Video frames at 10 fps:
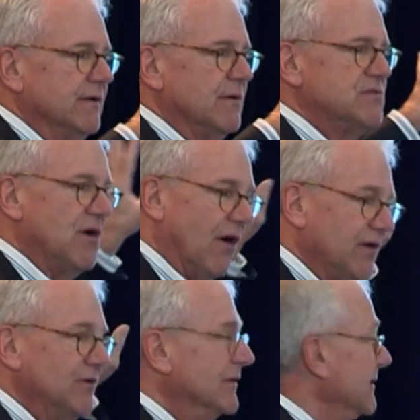There was an
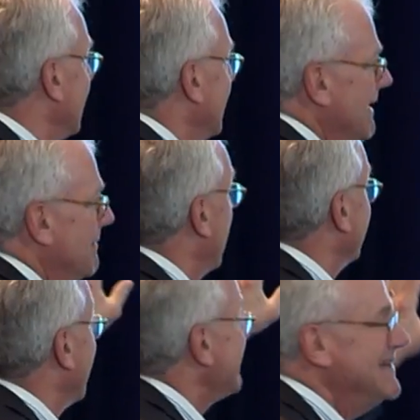article in about
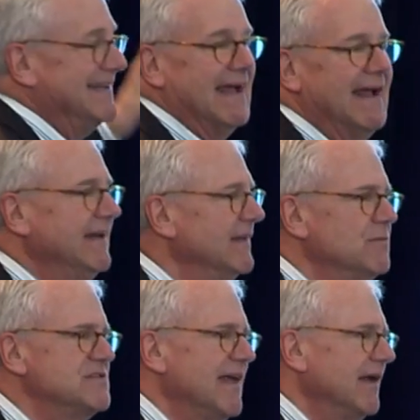1990 that
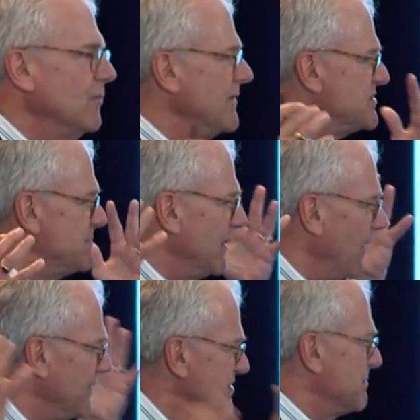was like, we've spent
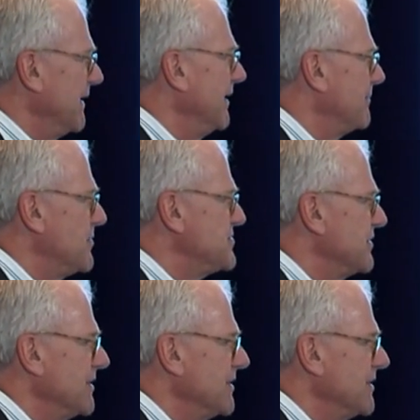all this money on personal